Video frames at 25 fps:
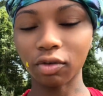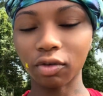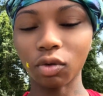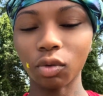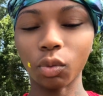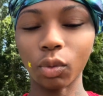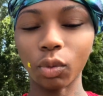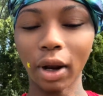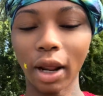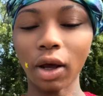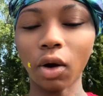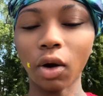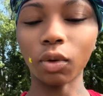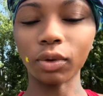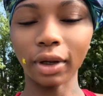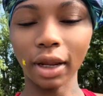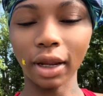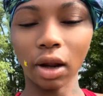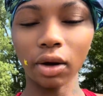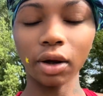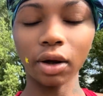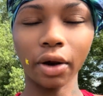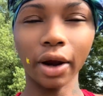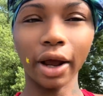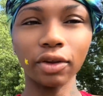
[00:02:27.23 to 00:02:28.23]
So when I go
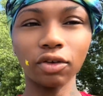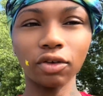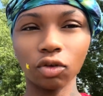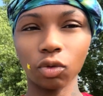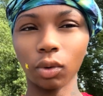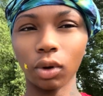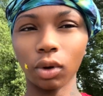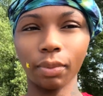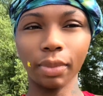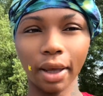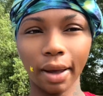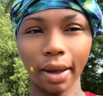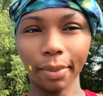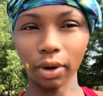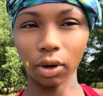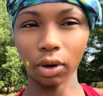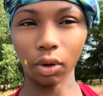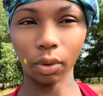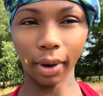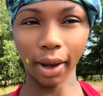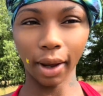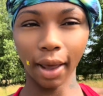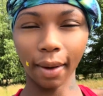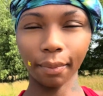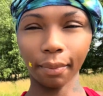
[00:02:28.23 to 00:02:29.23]
down there, I just want to be able to
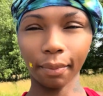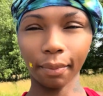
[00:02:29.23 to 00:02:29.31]
grab